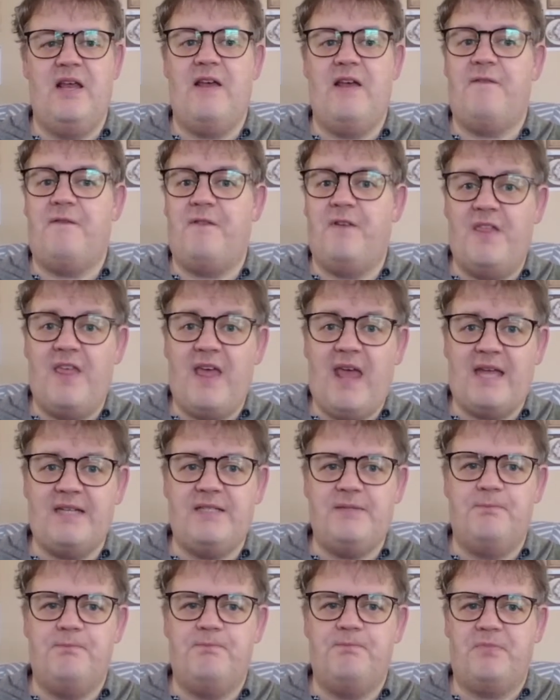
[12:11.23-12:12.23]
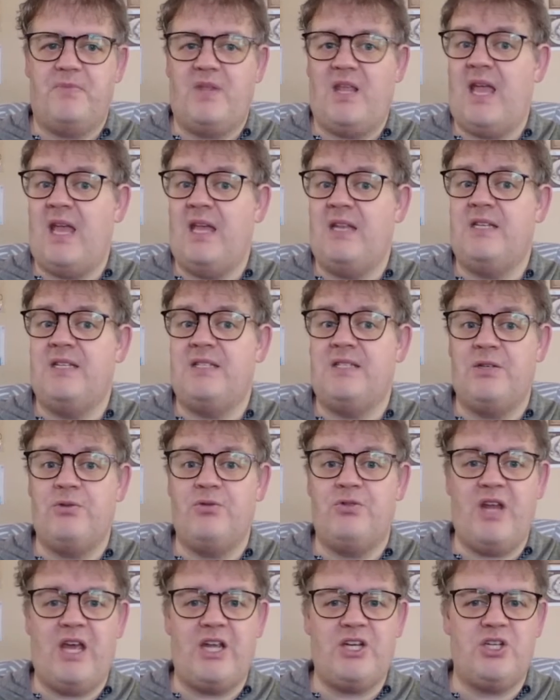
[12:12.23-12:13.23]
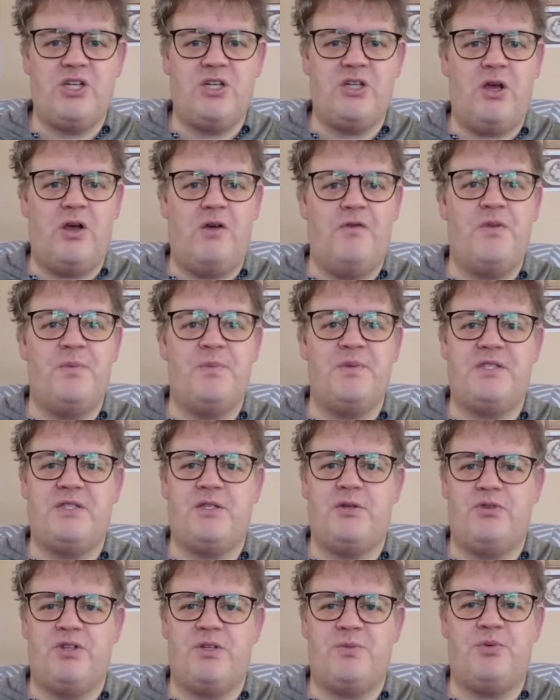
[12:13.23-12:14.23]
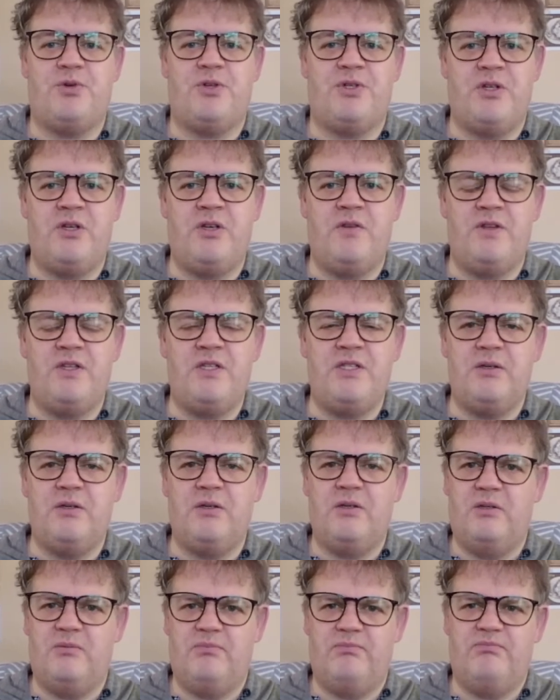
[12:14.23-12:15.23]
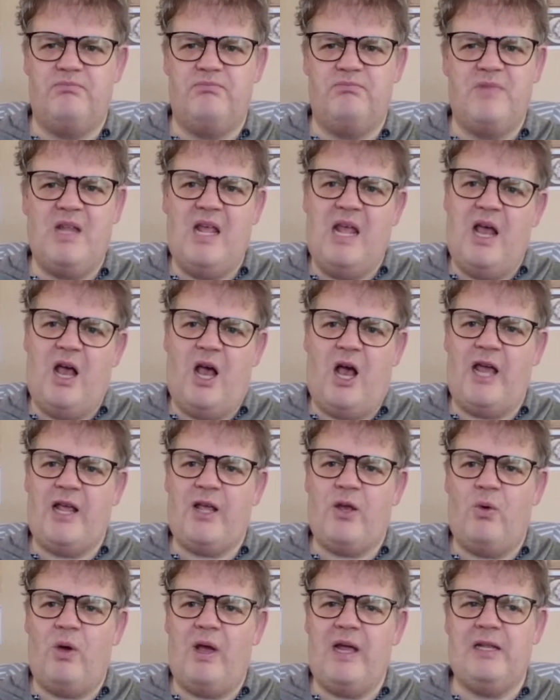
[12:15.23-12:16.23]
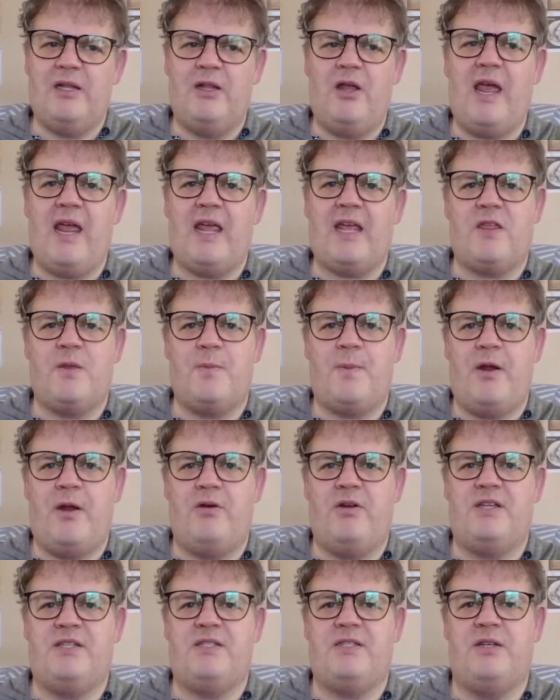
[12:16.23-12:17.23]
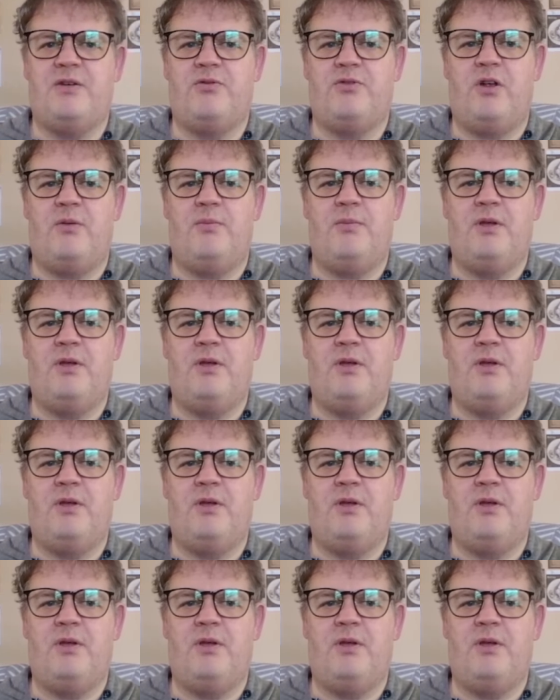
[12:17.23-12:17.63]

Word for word: For that, and its introduction of the mysterious preservers, I quite like the Paradise Syndrome.